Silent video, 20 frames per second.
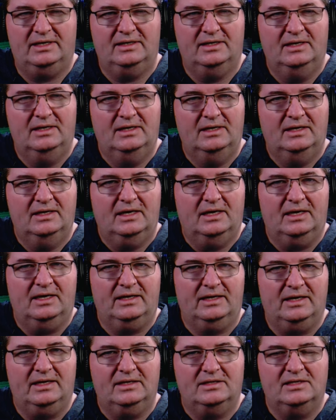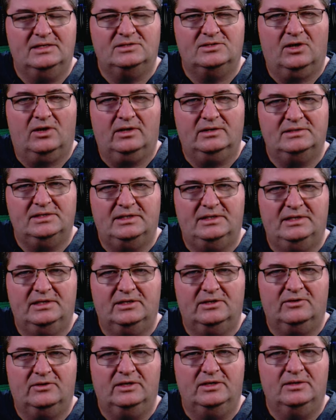And again, it's hard to
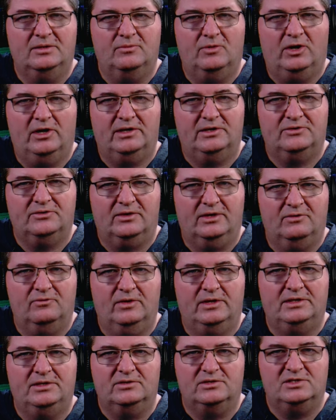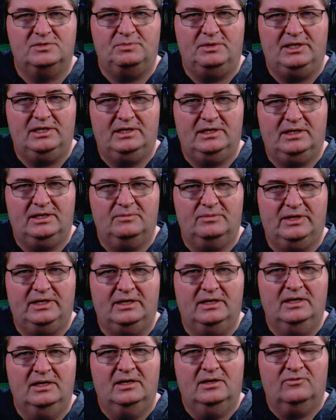hear in the monitoring when you're speaking,
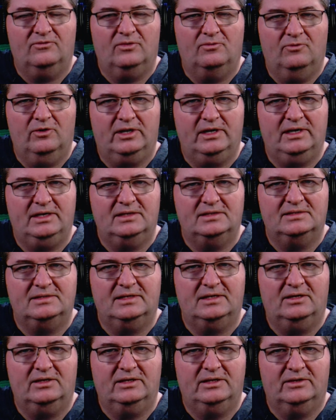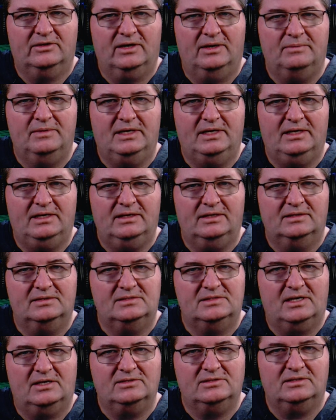but from what I can tell here, I'm getting,
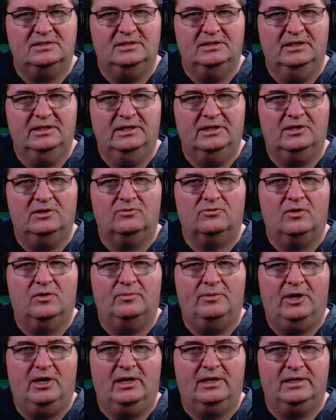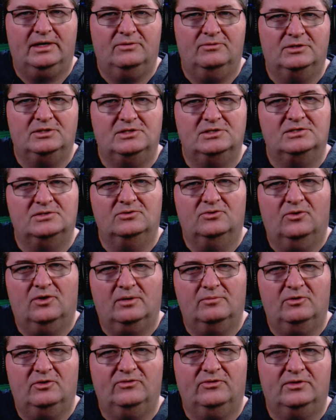it sounds a little robotic, which is
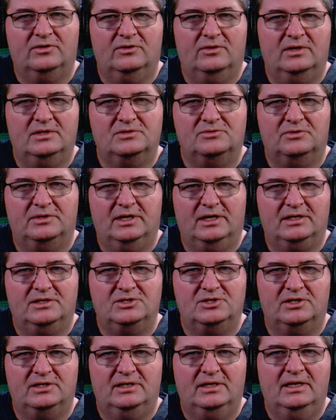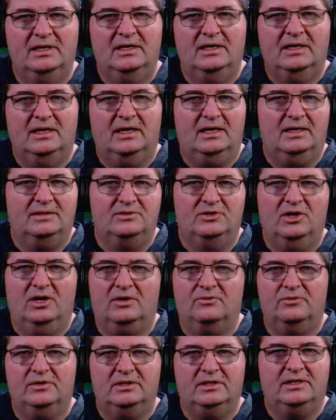normal for noise reduction.
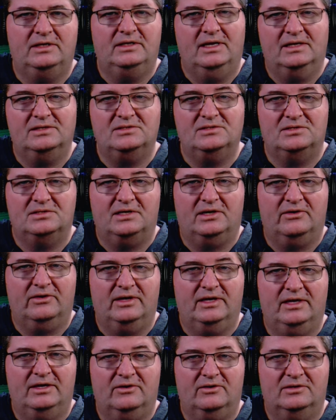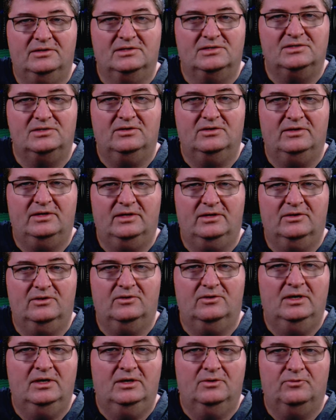Not really necessary here in the
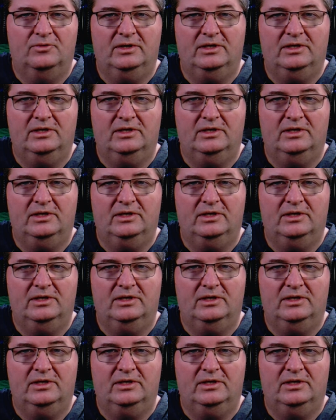studio.